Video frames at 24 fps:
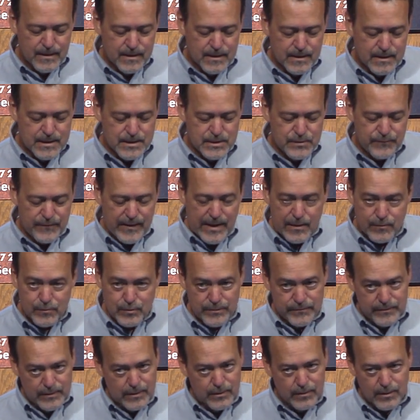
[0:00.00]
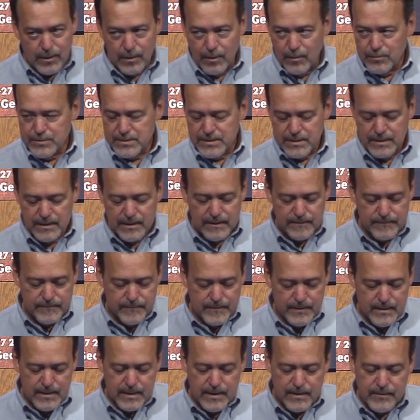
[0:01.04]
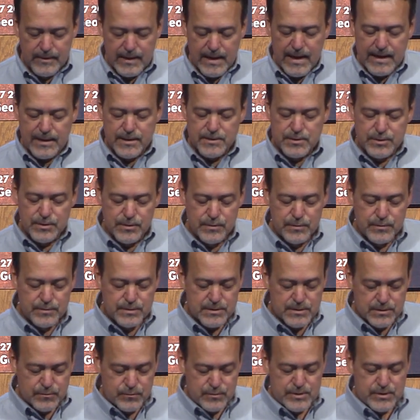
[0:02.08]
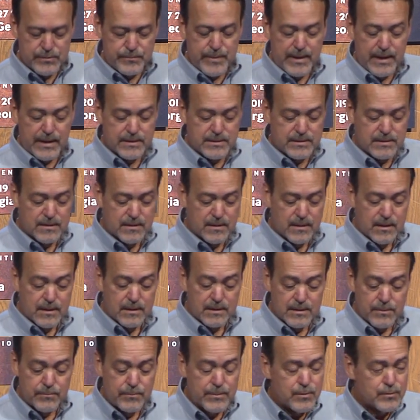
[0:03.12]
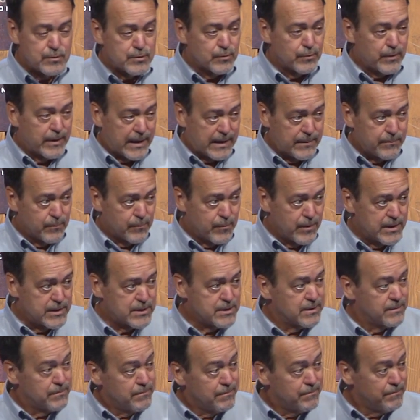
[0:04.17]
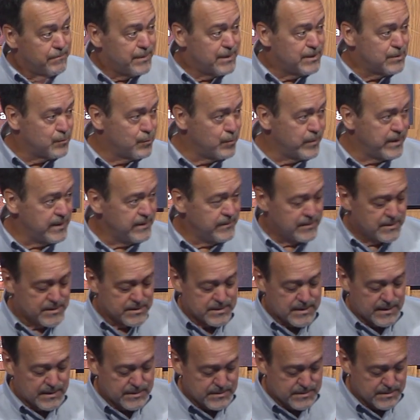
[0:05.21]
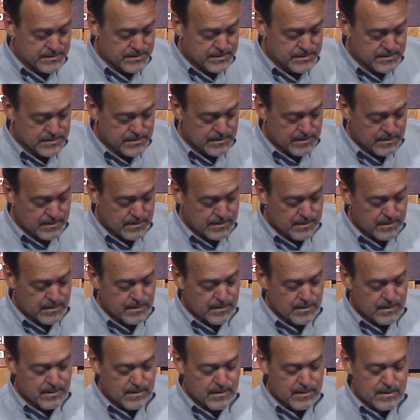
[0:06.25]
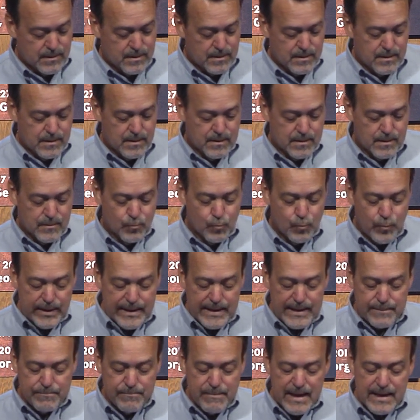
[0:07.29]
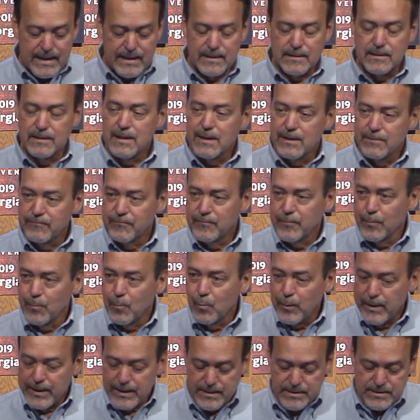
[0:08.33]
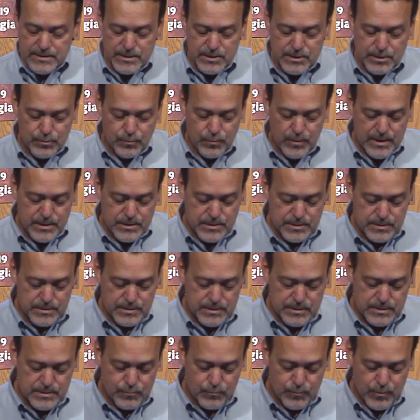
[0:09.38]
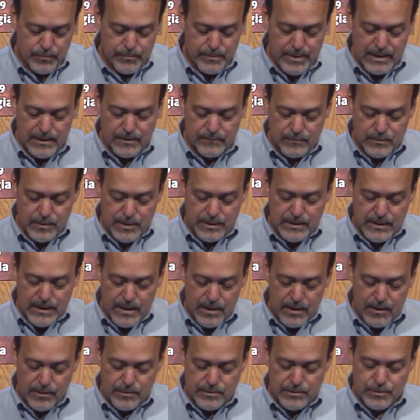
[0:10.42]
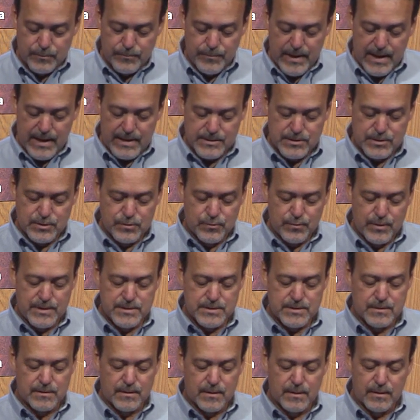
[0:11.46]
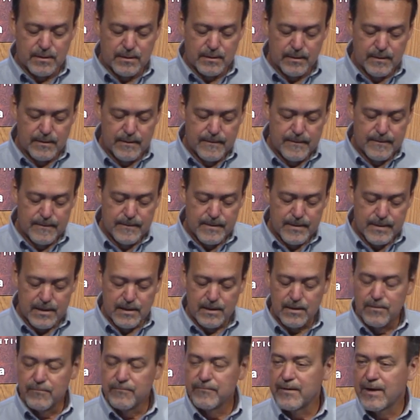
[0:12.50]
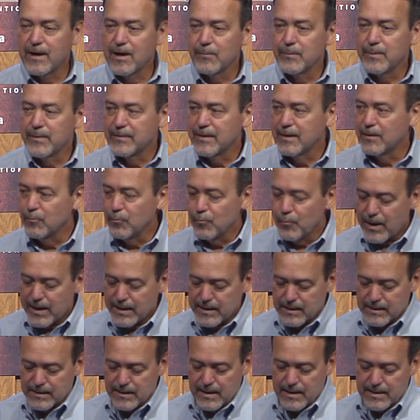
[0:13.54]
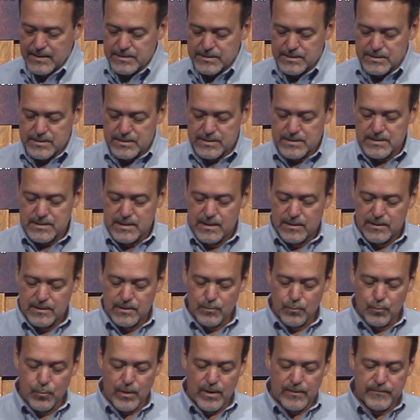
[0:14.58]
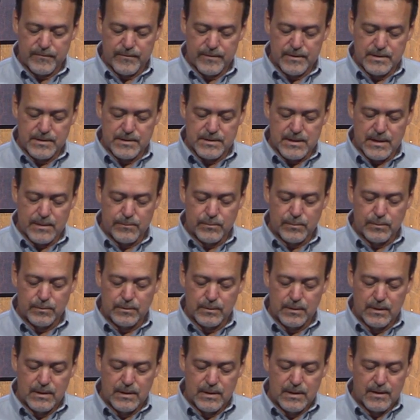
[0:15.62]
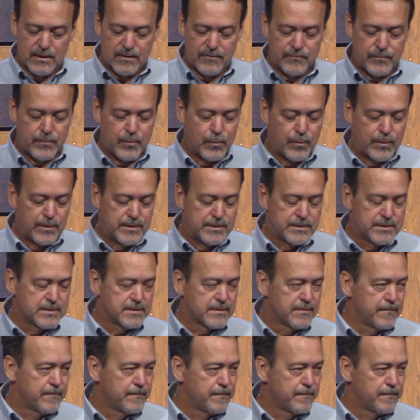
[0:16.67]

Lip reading: is found, if you look closely enough, in the attitudes, the respect, the mutual admiration between the sexes. Winning men come from winning situations where men of good character pass traits along in an environment that recognizes the rough and tumble of boys.